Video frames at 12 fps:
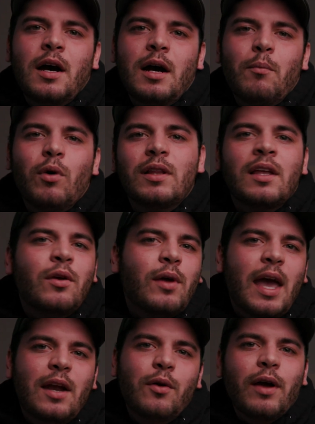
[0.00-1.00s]
One thing you
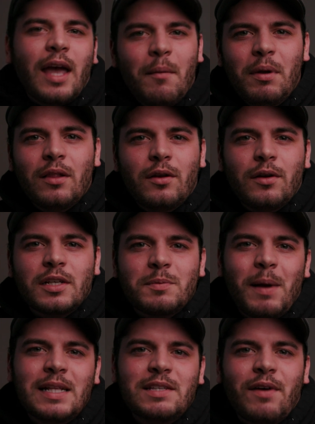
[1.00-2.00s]
can do, it can be a little
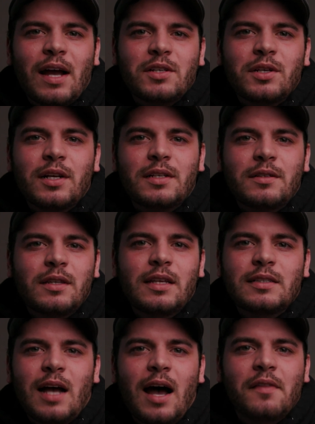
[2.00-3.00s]
expensive actually,
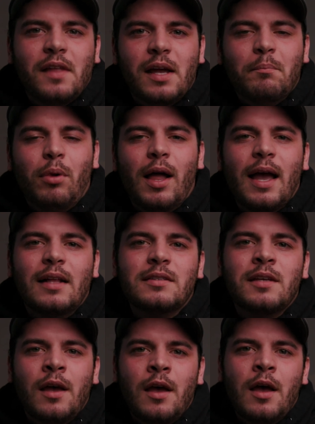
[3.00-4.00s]
these online plans,